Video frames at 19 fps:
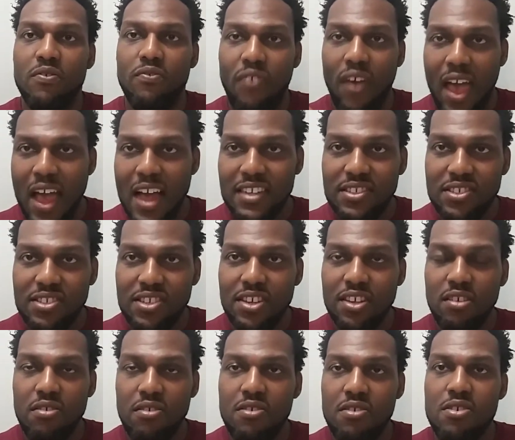
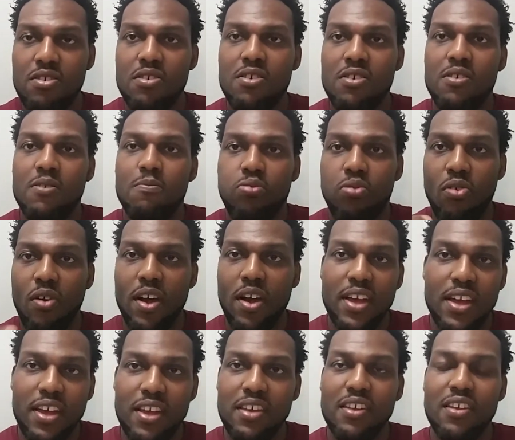Fasting,
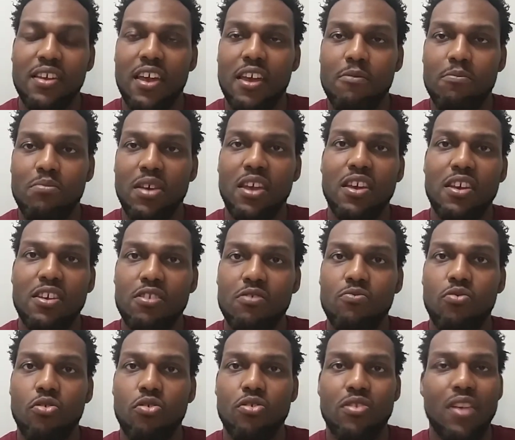praying, and being in the
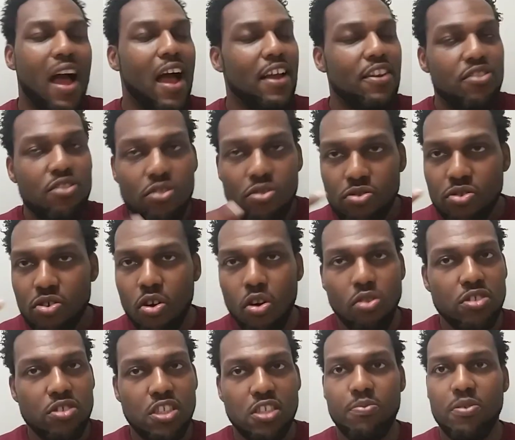Word. I know the
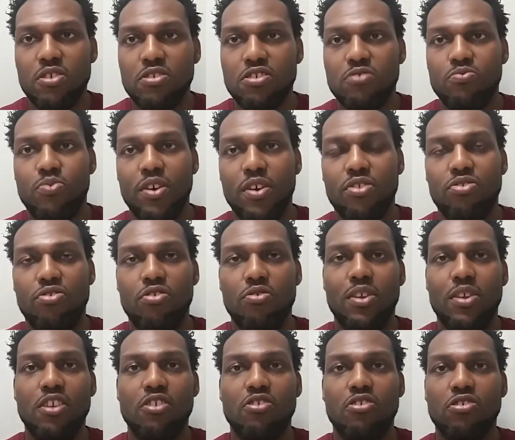Holy Spirit is with
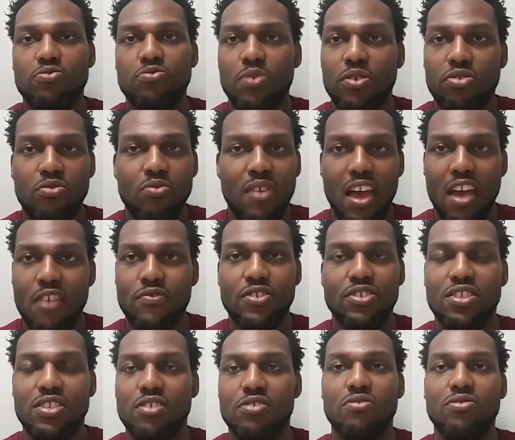you, and He goes with you every
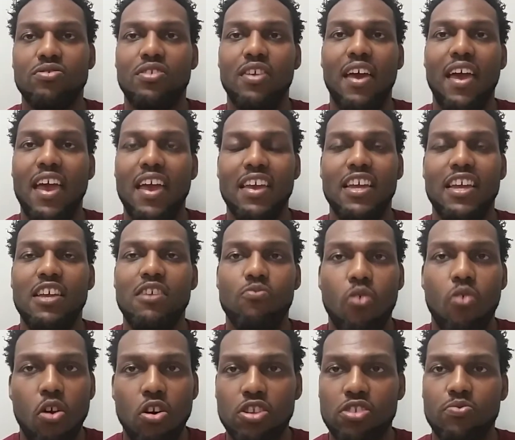single day. He
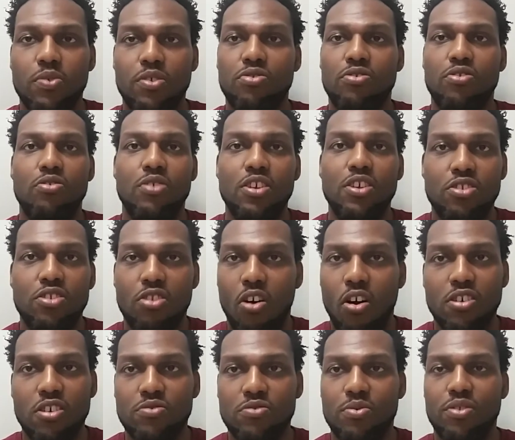walks with you, He
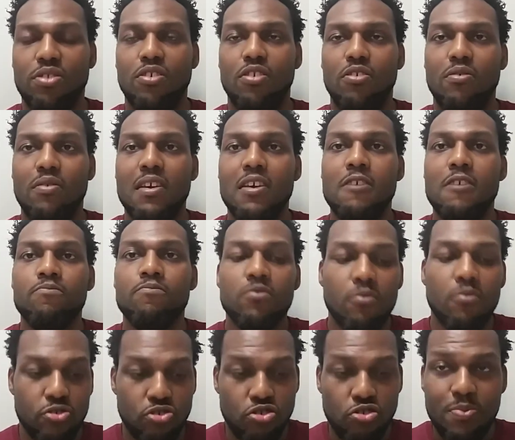talks with you.
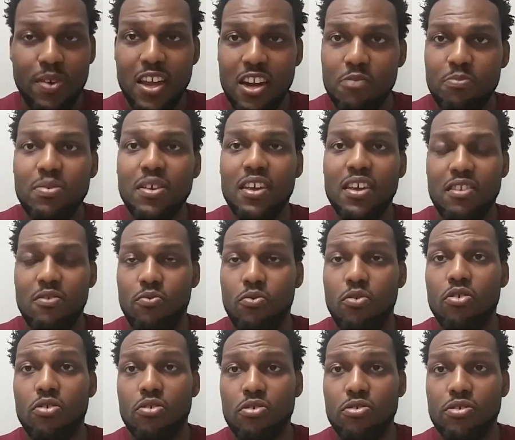But you better be in the
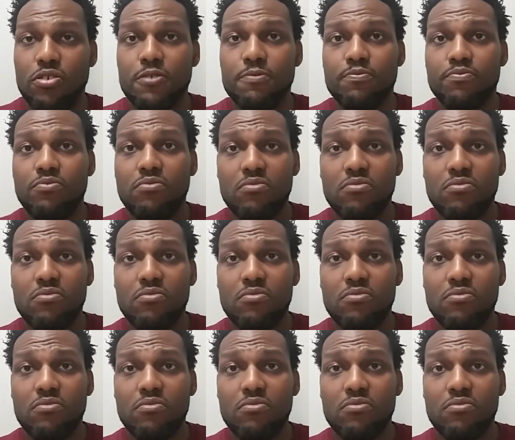Word.